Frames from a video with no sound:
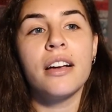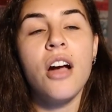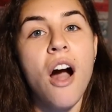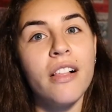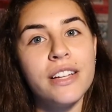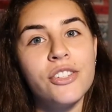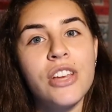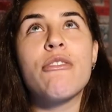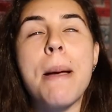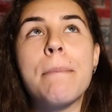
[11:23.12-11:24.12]

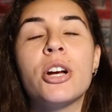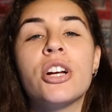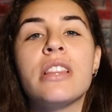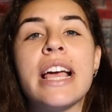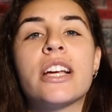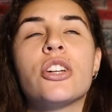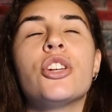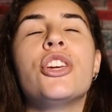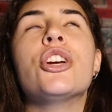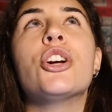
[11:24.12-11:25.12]
College. I remember like
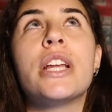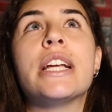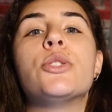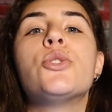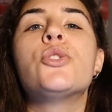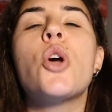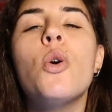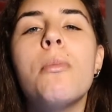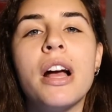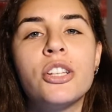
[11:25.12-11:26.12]
yearning
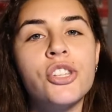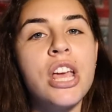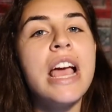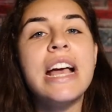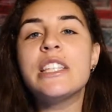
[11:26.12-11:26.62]
so much